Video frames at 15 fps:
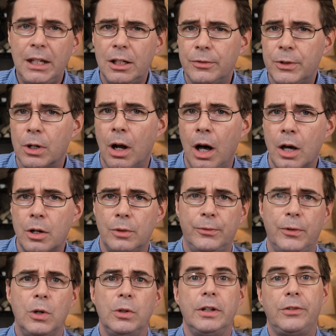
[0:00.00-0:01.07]
of your
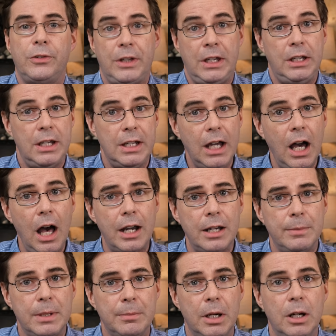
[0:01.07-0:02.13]
autofocus in
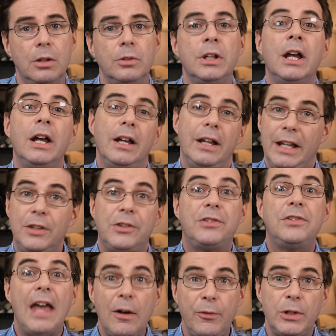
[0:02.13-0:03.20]
economy mode is
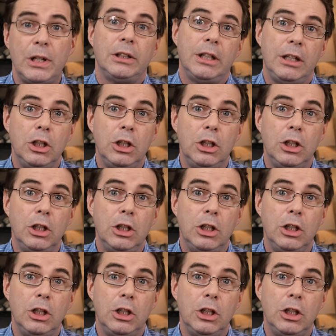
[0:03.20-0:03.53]
definitely